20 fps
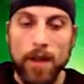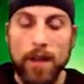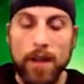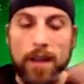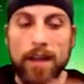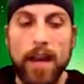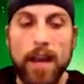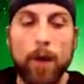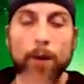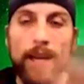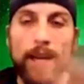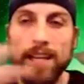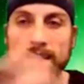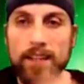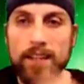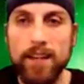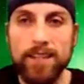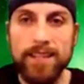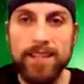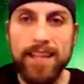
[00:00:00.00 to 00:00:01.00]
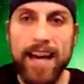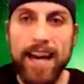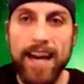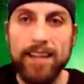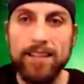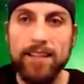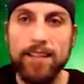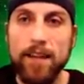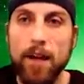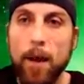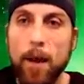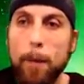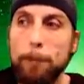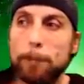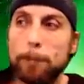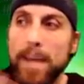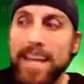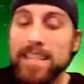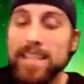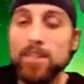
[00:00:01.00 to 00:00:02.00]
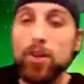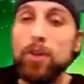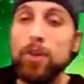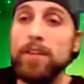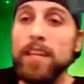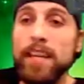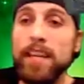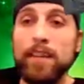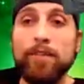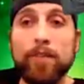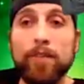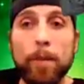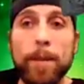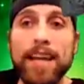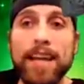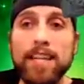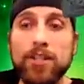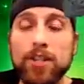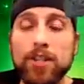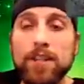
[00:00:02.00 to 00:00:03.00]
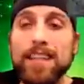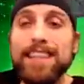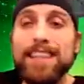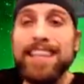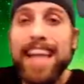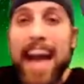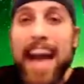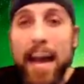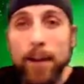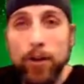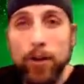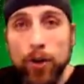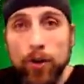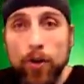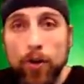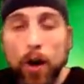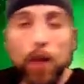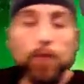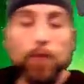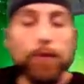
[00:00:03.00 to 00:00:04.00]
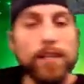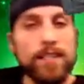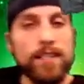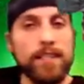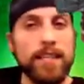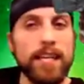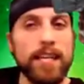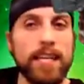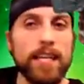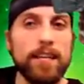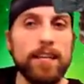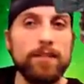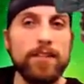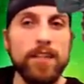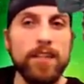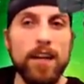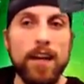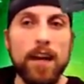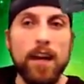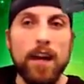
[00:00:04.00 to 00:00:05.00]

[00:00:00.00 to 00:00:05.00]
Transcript: Now, when it does that, based on the information that that neuron receives,